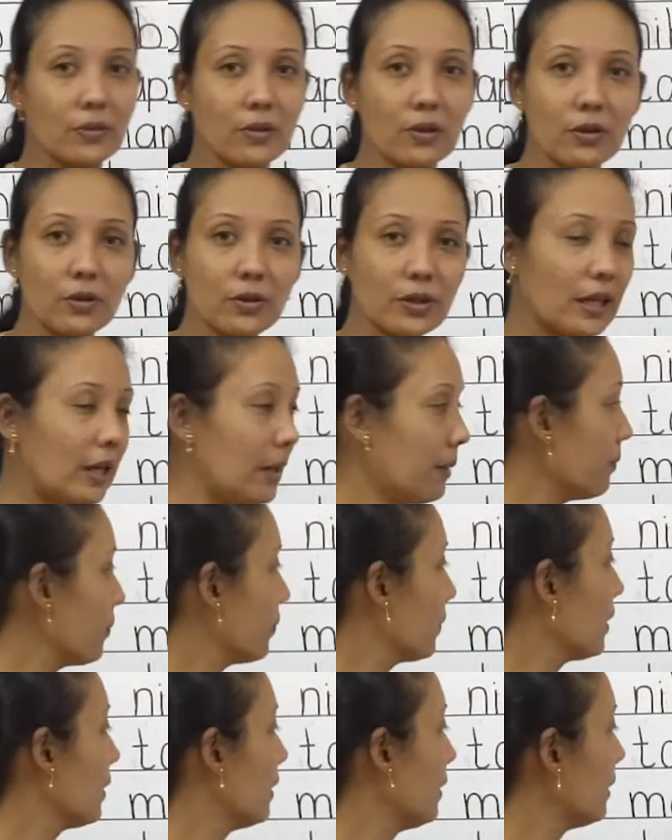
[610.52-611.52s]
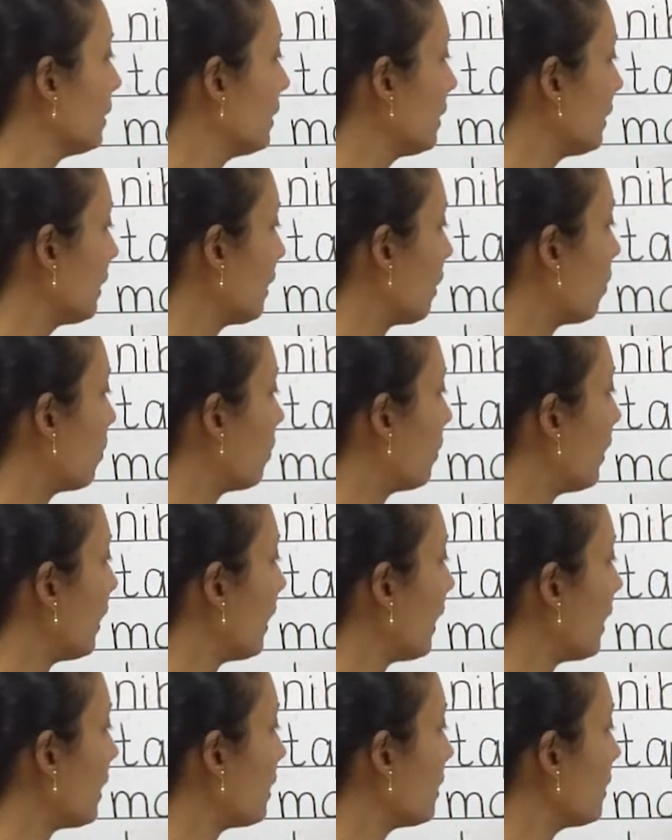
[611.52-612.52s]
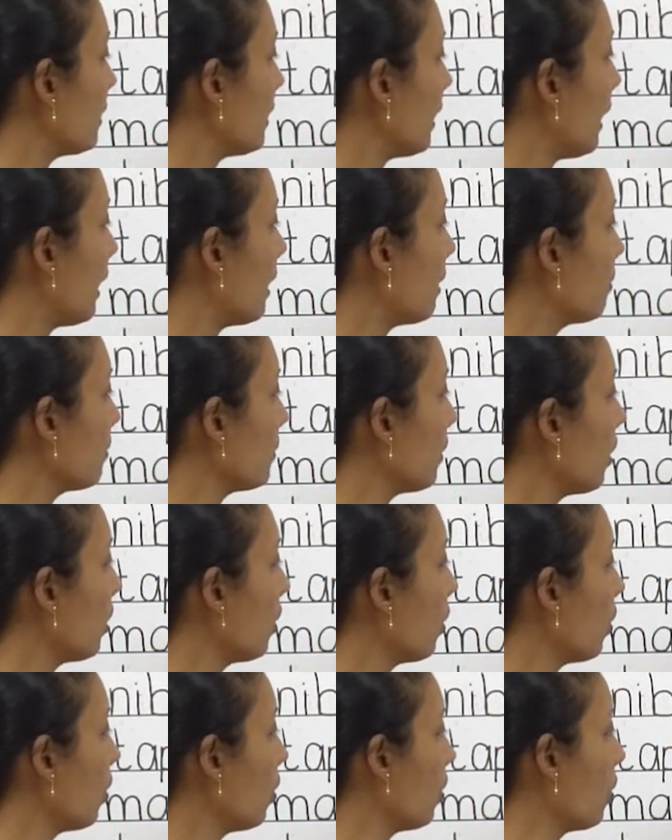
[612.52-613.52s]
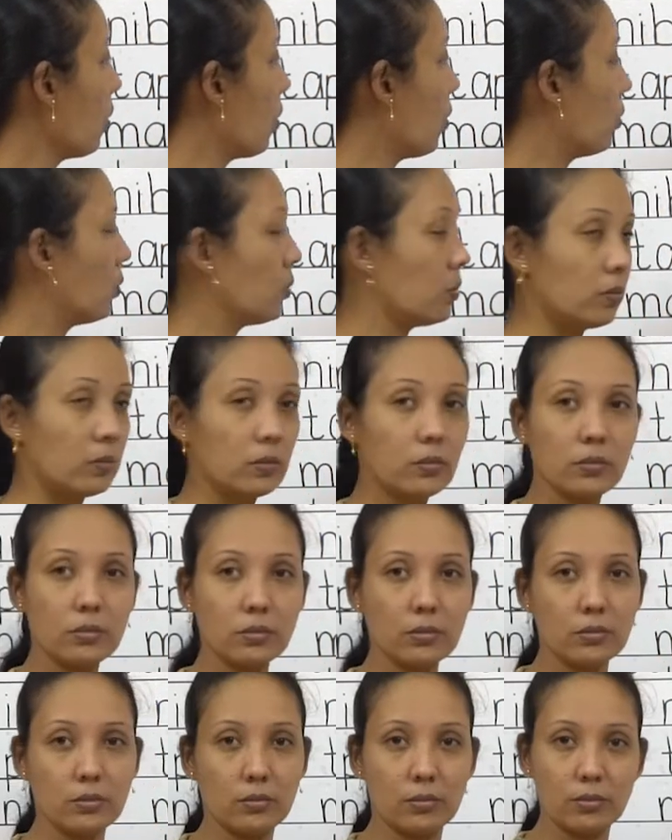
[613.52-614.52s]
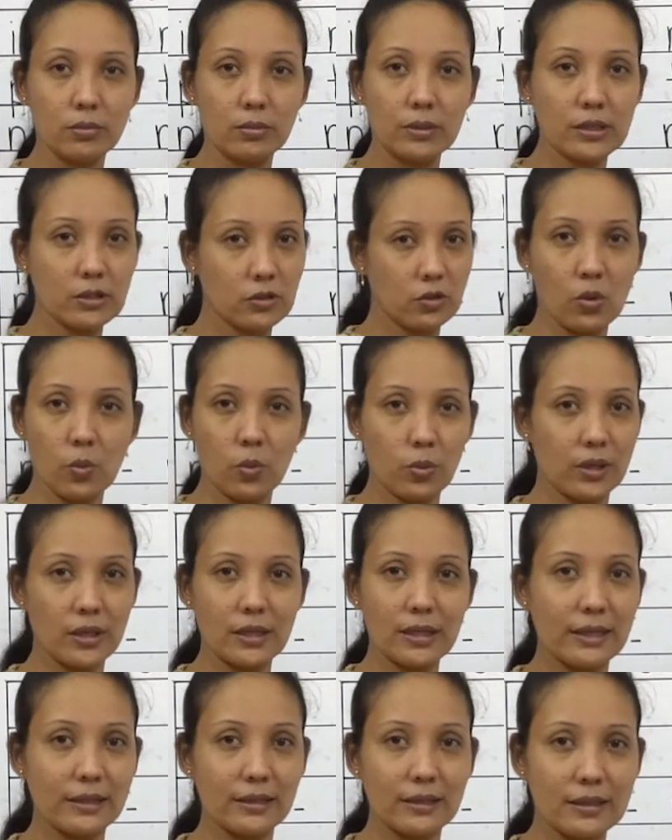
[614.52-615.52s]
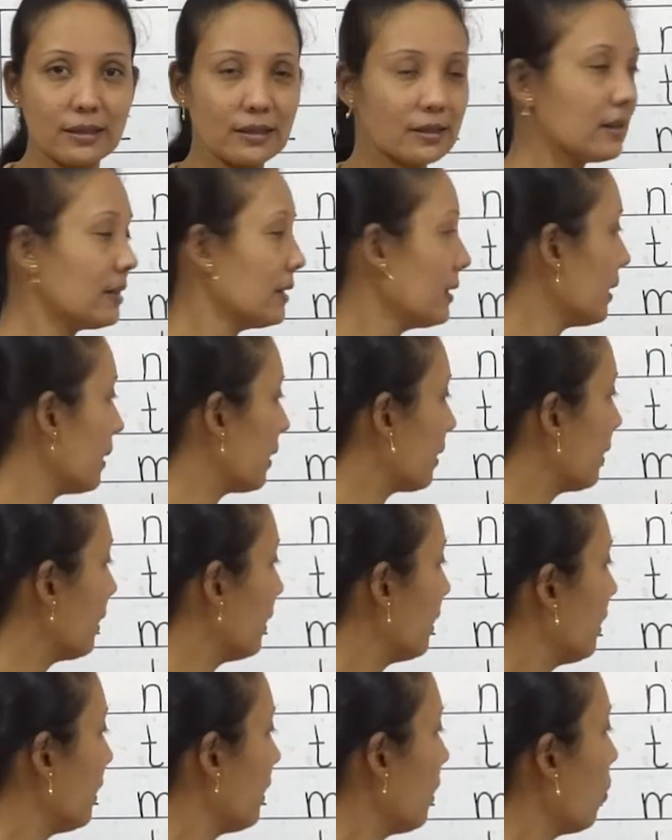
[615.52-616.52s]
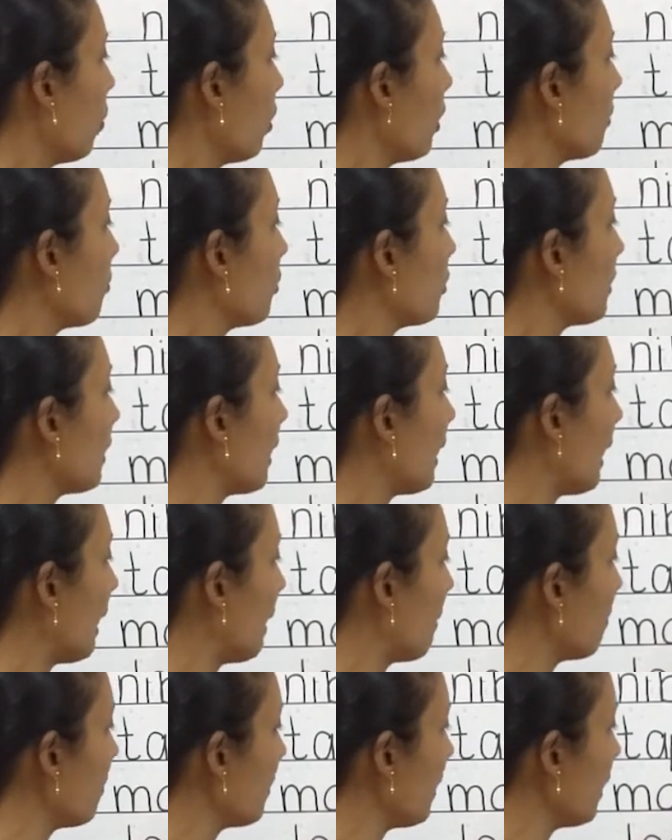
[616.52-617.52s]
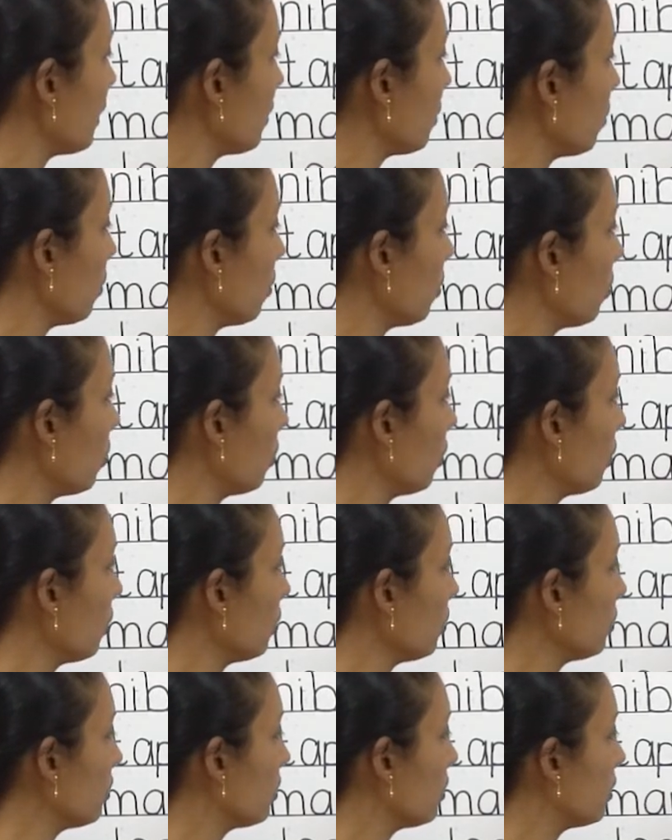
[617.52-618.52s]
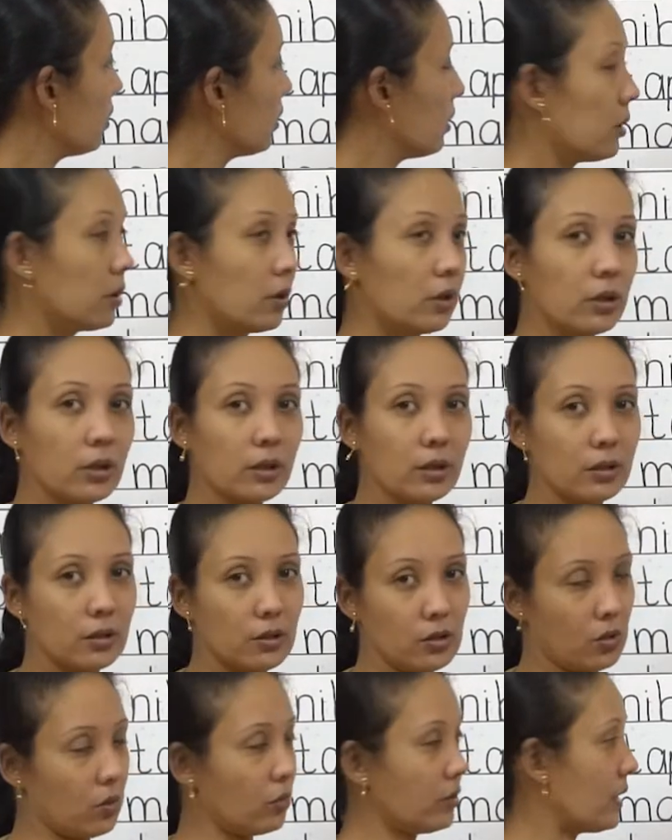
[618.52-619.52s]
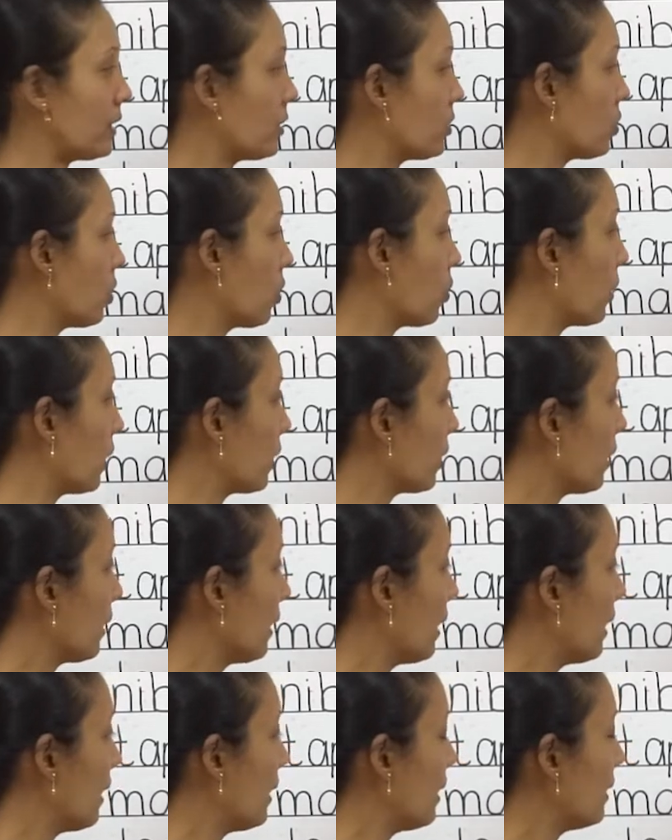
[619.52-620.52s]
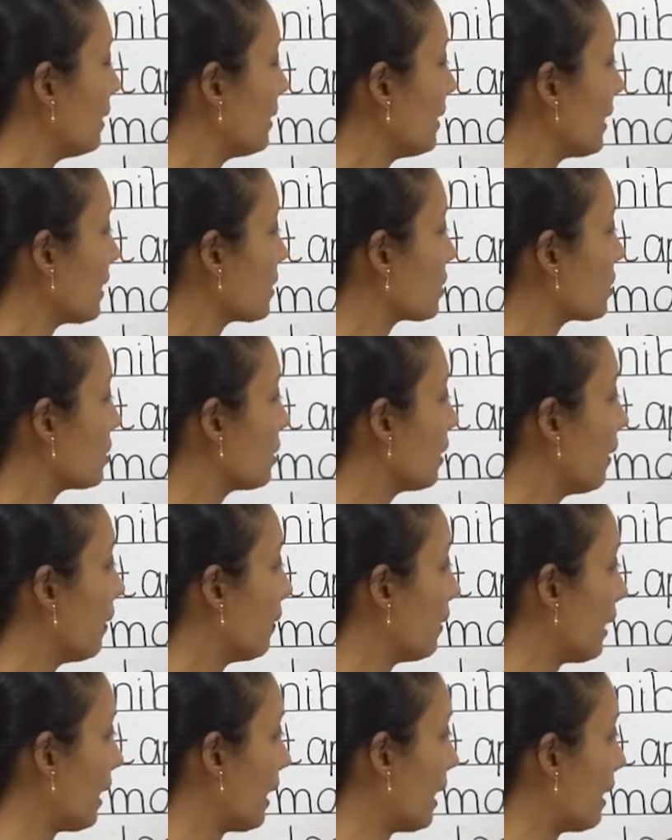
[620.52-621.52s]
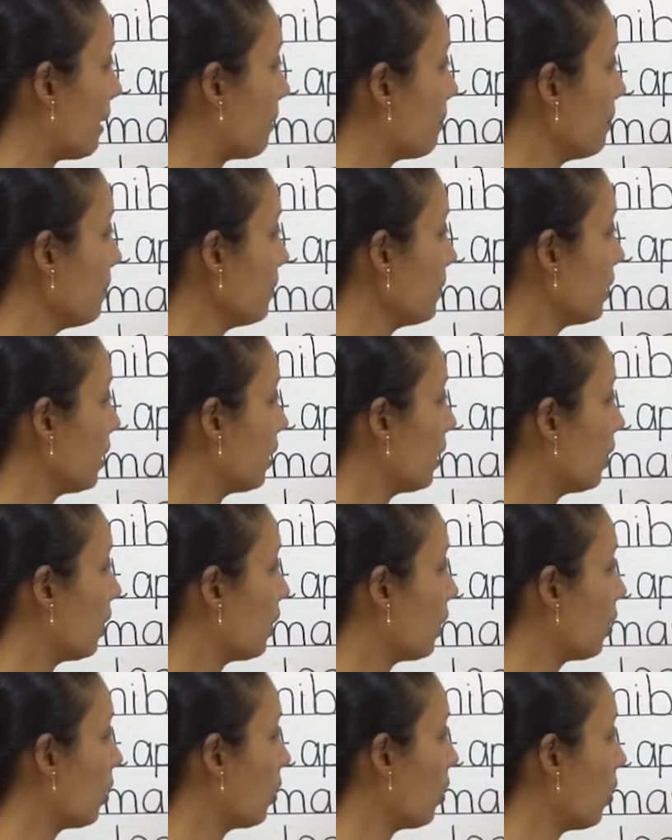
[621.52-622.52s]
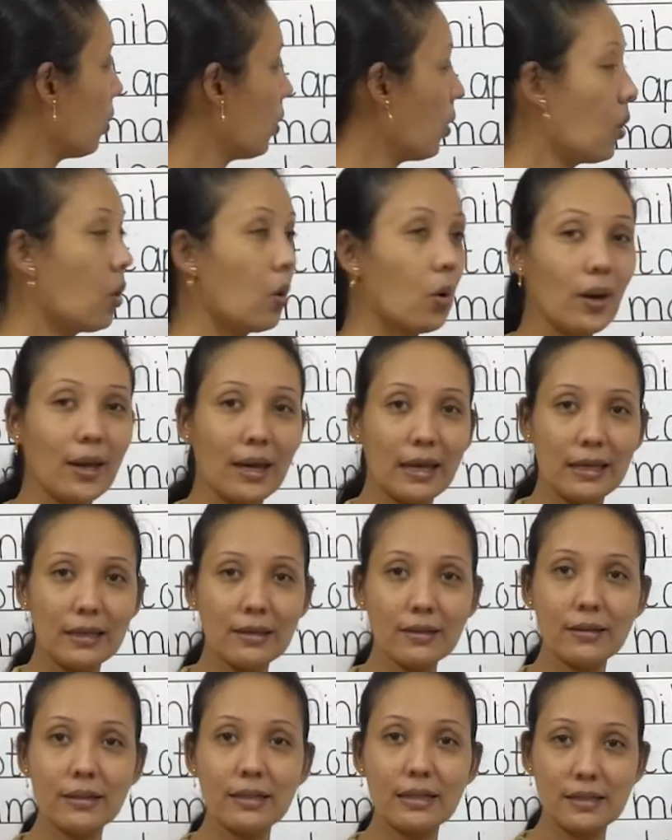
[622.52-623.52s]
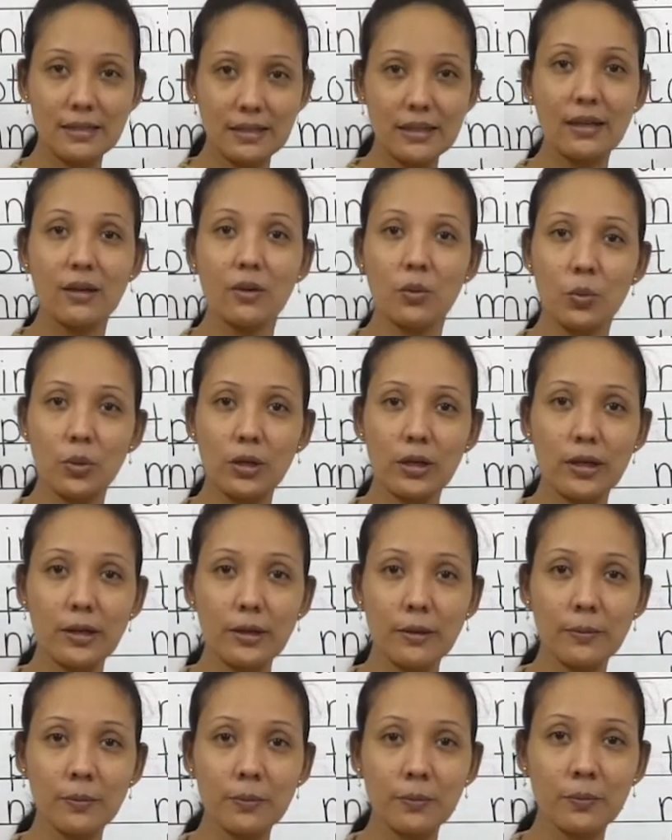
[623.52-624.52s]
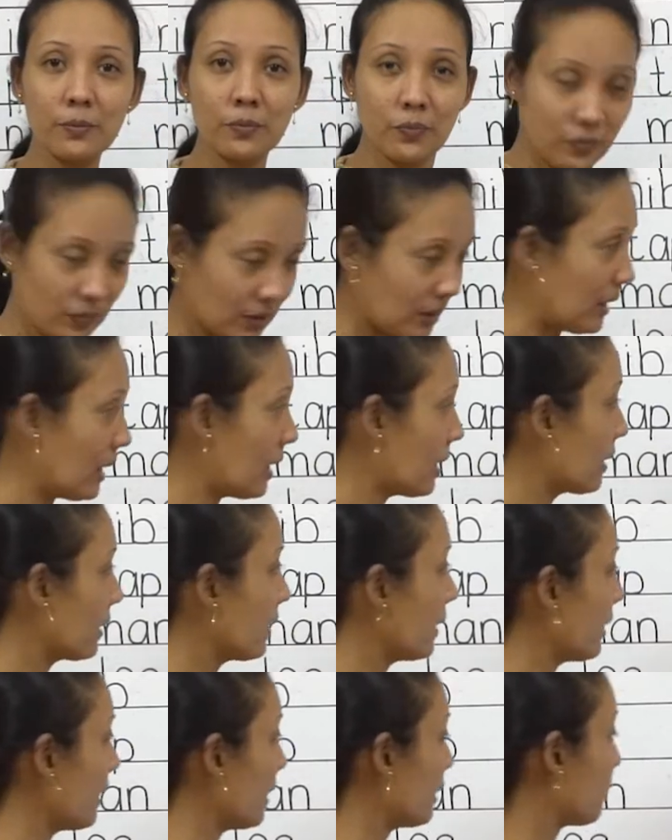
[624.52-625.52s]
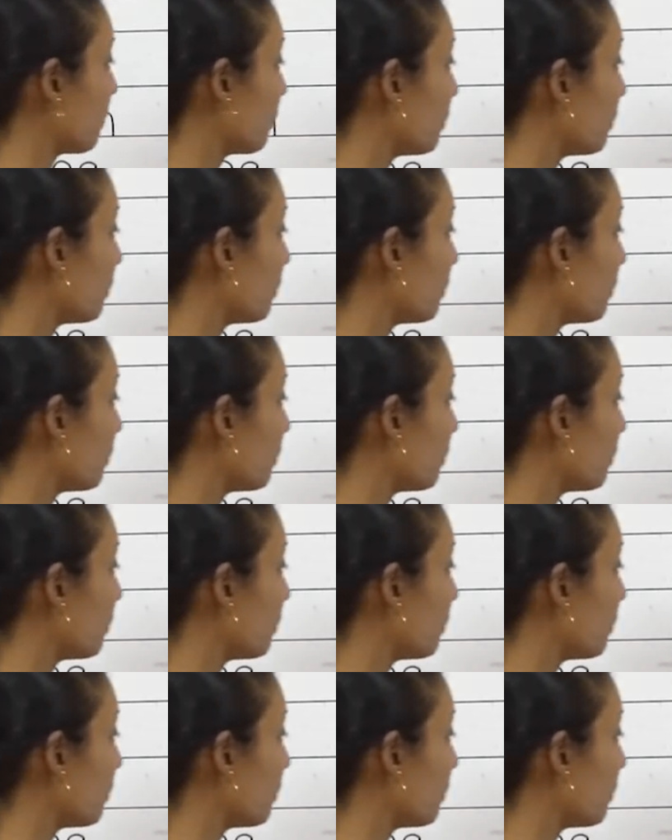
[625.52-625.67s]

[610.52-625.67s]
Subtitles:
Okay. Now, N M O O. There's no word like that, isn't it? Now, what about M N O O? No, there's no word. Next, M O O N. Is there a word? Yeah, correct.